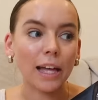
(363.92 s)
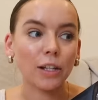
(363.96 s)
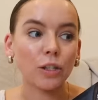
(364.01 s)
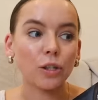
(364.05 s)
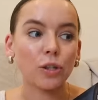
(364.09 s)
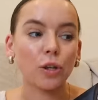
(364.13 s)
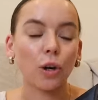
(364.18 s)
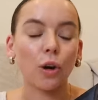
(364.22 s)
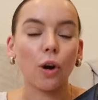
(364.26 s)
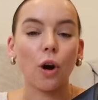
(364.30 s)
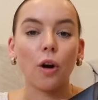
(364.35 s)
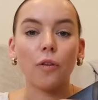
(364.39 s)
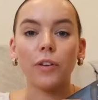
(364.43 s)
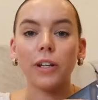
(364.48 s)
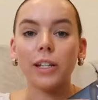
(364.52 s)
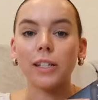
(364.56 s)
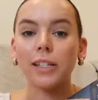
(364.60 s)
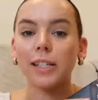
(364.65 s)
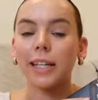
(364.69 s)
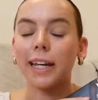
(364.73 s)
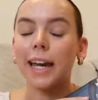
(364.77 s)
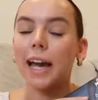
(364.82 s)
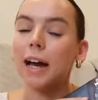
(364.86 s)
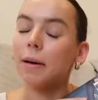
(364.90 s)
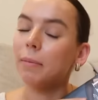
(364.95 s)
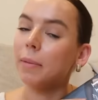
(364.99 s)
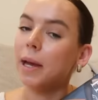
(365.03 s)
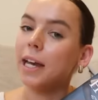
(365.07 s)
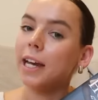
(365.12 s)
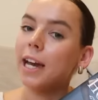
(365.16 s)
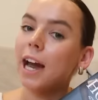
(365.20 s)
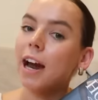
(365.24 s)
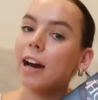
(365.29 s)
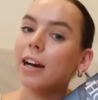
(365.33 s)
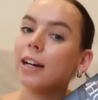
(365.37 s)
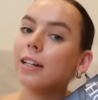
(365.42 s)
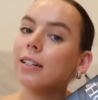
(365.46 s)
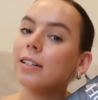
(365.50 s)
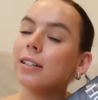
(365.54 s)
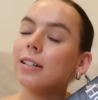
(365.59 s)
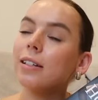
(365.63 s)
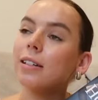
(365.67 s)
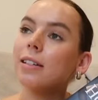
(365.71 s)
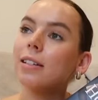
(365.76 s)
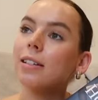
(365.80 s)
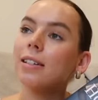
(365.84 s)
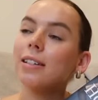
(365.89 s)
And so obviously our main
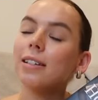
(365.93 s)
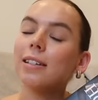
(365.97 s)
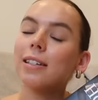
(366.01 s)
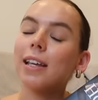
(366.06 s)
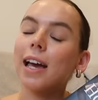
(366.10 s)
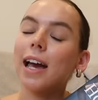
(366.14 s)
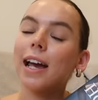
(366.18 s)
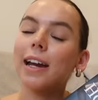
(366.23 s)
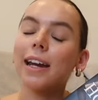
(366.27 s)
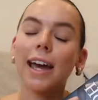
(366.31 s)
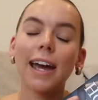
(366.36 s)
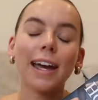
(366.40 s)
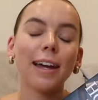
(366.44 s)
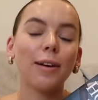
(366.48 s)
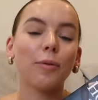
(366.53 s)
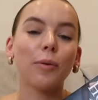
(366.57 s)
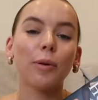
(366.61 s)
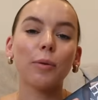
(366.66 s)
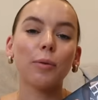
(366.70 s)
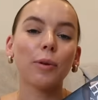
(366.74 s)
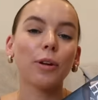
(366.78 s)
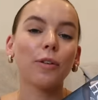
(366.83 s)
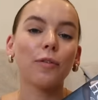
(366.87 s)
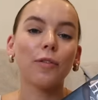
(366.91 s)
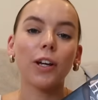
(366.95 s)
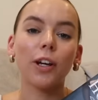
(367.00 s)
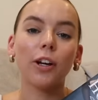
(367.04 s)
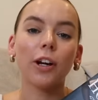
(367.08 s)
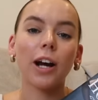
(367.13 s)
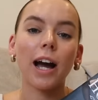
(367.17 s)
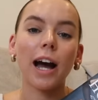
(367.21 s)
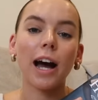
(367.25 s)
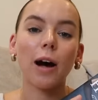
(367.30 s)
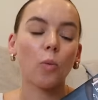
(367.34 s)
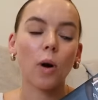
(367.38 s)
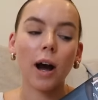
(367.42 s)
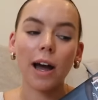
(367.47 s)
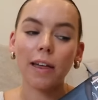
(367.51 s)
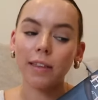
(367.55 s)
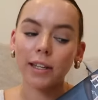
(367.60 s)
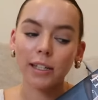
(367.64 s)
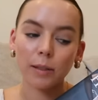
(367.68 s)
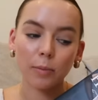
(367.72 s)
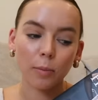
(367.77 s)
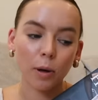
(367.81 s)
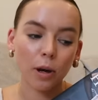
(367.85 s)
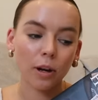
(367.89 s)
characters decide, hey, we want to figure out why
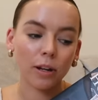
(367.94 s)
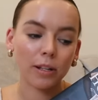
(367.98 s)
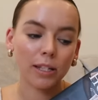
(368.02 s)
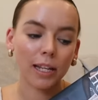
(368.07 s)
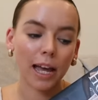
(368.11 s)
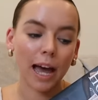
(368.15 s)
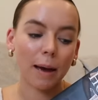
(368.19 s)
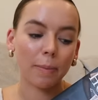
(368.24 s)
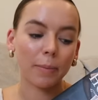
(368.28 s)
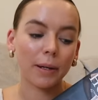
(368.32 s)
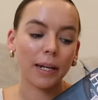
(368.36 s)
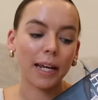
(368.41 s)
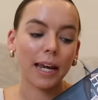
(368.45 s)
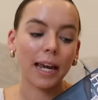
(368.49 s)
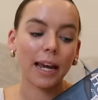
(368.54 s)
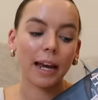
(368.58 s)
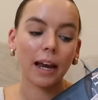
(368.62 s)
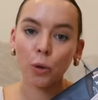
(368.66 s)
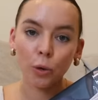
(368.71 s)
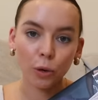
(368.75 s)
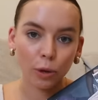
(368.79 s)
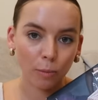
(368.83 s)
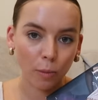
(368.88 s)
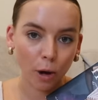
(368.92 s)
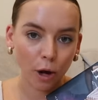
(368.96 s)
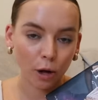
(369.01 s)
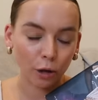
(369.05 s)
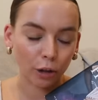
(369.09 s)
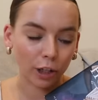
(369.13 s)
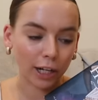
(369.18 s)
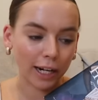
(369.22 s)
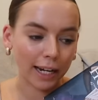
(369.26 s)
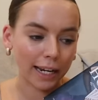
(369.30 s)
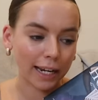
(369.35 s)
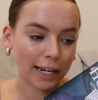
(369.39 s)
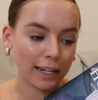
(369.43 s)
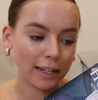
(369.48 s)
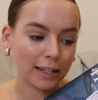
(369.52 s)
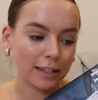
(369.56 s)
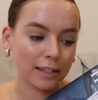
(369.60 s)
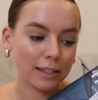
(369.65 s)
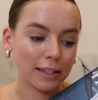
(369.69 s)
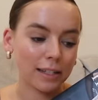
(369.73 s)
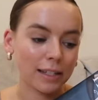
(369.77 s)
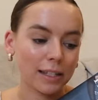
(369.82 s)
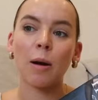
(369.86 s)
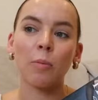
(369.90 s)
these murders are happening, who the murderer
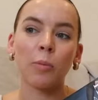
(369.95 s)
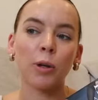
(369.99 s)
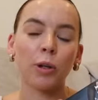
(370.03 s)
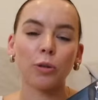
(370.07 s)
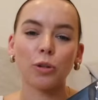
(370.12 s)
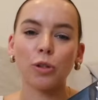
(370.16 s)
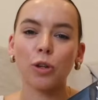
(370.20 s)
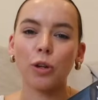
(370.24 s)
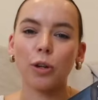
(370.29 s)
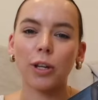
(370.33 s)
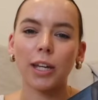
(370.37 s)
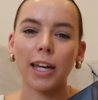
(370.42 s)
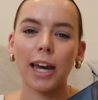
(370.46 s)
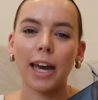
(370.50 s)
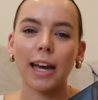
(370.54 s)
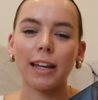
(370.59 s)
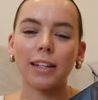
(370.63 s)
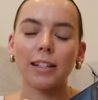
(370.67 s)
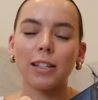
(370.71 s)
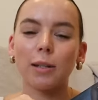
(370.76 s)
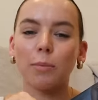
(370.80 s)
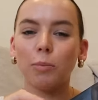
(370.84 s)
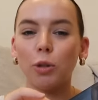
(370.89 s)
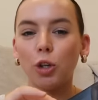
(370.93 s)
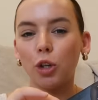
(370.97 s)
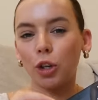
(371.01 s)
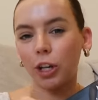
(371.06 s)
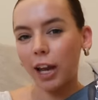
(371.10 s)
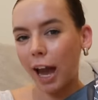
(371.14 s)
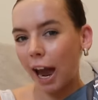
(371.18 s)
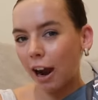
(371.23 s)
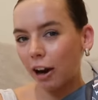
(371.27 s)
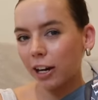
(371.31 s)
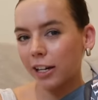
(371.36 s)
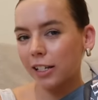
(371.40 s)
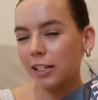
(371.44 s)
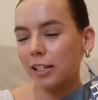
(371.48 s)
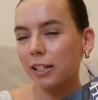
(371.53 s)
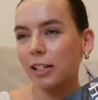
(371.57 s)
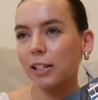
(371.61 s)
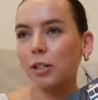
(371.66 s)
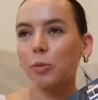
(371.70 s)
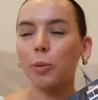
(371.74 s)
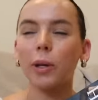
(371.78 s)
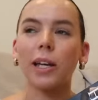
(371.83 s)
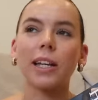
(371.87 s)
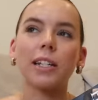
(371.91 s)
is. And we also get some new
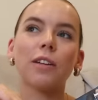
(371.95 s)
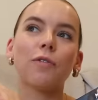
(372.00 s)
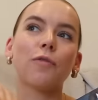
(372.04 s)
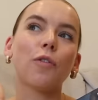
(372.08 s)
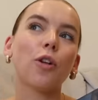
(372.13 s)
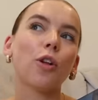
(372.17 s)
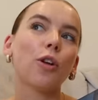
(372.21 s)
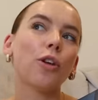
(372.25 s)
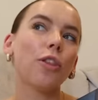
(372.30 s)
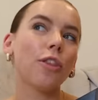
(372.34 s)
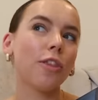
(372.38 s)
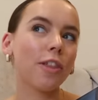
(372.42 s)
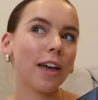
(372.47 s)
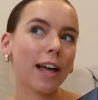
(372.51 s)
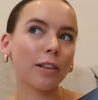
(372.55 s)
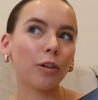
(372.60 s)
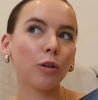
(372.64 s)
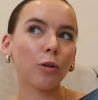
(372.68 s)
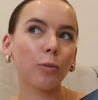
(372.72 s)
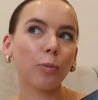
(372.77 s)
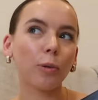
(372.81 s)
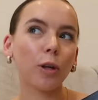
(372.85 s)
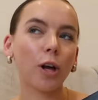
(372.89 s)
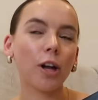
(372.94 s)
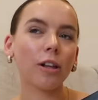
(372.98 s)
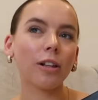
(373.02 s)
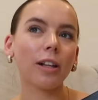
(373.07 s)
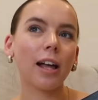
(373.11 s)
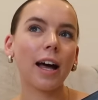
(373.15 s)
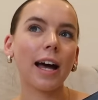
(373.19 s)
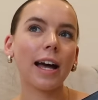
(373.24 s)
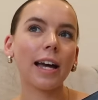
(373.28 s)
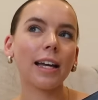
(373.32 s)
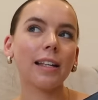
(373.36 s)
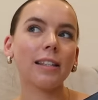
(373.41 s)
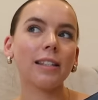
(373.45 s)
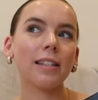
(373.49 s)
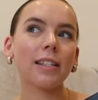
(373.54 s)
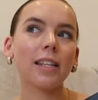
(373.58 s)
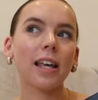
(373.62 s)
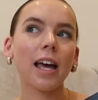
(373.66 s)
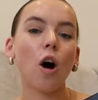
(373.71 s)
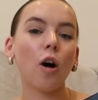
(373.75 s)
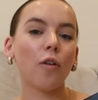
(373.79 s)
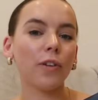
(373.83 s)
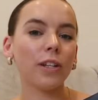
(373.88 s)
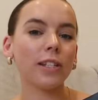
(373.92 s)
characters, we get to follow their little plot lines.
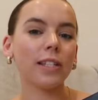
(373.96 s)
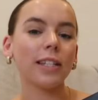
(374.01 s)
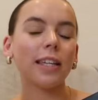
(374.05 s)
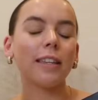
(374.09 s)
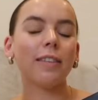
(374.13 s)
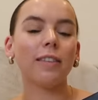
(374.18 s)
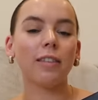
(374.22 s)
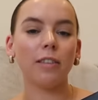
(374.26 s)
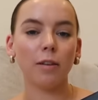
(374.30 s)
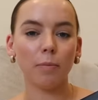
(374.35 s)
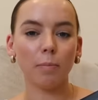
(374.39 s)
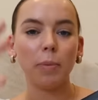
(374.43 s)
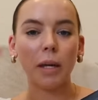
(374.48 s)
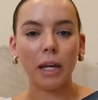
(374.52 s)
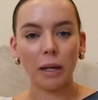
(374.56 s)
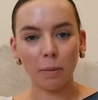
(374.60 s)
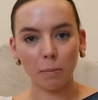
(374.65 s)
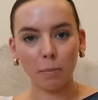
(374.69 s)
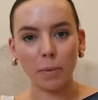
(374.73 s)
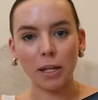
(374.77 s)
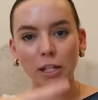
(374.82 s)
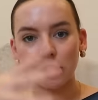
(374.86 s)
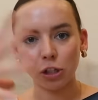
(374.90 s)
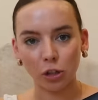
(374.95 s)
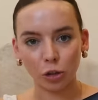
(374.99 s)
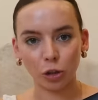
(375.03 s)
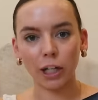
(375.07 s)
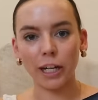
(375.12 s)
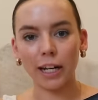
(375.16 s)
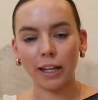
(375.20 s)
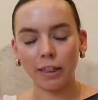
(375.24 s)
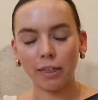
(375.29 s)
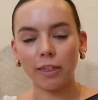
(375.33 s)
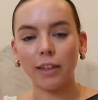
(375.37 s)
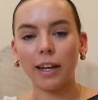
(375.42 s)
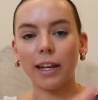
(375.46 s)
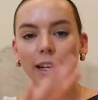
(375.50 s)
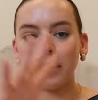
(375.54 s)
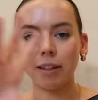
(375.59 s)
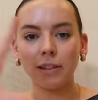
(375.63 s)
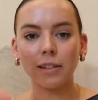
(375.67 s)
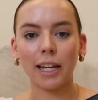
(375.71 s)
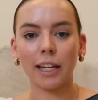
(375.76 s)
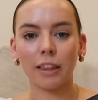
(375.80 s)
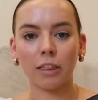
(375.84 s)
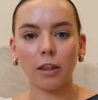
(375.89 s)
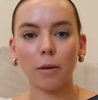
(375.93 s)
Obviously the big mystery thing
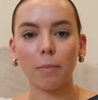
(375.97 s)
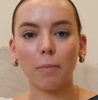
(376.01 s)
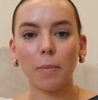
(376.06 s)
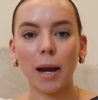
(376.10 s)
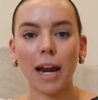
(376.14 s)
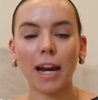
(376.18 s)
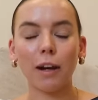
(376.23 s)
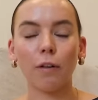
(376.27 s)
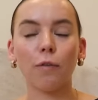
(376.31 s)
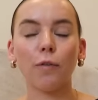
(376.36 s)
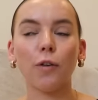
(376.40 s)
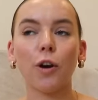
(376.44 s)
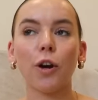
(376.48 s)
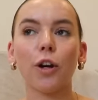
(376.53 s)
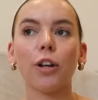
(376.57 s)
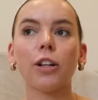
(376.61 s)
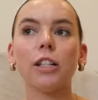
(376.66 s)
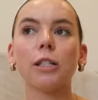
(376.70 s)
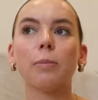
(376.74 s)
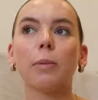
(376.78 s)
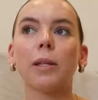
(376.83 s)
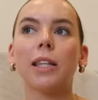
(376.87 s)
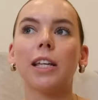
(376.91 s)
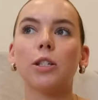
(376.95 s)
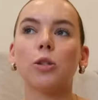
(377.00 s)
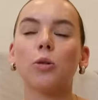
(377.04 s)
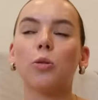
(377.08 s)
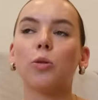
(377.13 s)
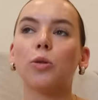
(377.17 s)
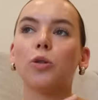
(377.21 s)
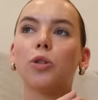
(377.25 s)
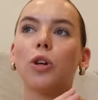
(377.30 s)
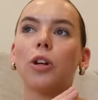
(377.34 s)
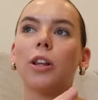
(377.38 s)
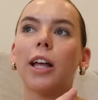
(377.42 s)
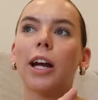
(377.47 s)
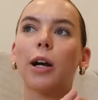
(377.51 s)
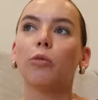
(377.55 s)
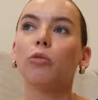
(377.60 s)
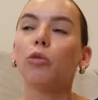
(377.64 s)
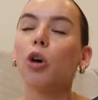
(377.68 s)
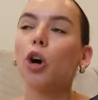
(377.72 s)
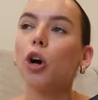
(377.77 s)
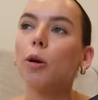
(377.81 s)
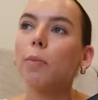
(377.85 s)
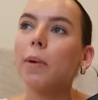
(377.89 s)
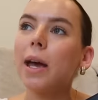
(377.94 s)
is like the main focus, but there's also like
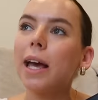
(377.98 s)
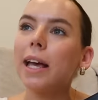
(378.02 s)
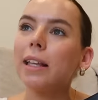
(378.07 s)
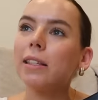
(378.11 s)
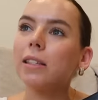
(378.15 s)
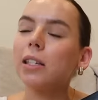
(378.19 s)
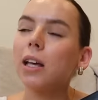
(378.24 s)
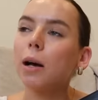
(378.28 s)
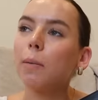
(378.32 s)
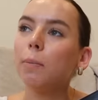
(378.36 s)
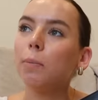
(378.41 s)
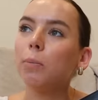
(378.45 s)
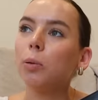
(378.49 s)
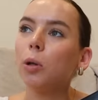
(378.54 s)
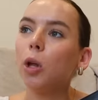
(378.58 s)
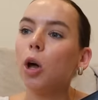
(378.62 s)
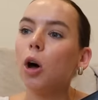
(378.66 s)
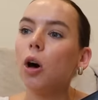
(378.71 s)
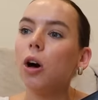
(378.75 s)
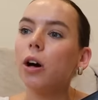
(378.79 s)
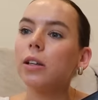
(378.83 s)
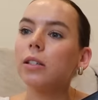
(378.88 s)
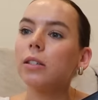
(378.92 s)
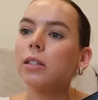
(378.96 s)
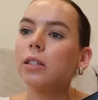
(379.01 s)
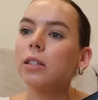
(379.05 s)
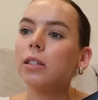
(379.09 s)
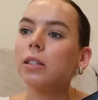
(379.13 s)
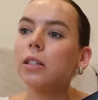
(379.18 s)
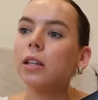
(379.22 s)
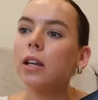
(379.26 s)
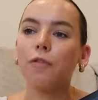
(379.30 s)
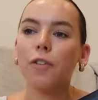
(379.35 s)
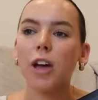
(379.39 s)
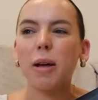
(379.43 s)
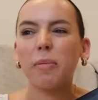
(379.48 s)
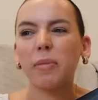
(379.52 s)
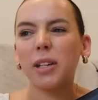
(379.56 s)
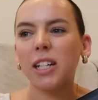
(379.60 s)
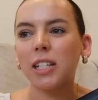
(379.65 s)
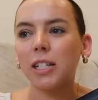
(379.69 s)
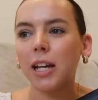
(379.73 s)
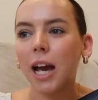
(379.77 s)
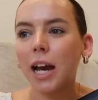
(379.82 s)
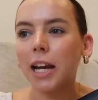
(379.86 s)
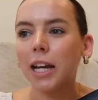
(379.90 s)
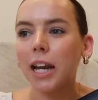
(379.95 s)
romance subplots, family
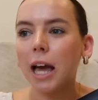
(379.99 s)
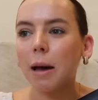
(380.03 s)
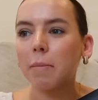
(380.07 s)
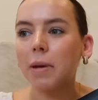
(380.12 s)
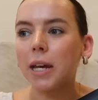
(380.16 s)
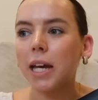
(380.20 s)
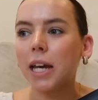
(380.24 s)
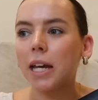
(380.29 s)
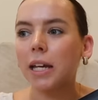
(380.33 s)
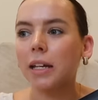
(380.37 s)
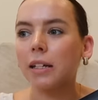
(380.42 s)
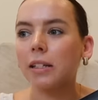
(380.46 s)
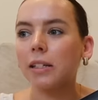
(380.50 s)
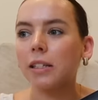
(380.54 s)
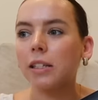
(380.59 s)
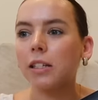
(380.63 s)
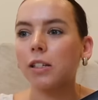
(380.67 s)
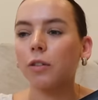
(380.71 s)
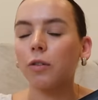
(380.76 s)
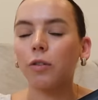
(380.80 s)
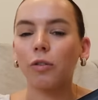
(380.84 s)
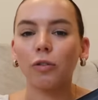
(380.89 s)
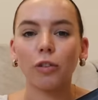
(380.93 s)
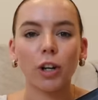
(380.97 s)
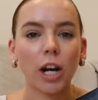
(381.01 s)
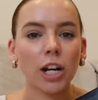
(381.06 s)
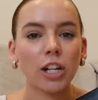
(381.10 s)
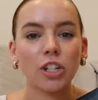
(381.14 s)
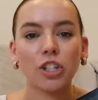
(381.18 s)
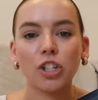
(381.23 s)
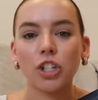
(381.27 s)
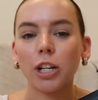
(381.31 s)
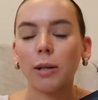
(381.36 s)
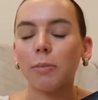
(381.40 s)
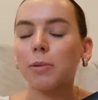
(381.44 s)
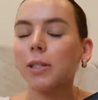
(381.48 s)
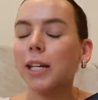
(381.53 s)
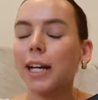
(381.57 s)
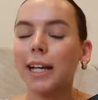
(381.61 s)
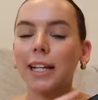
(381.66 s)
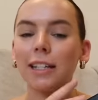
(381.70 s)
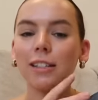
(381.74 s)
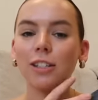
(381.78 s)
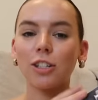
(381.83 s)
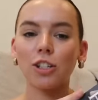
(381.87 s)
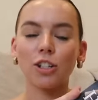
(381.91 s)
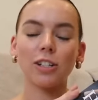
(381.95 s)
dynamics, friendships. Like
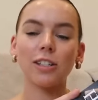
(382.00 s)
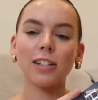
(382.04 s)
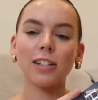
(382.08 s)
it's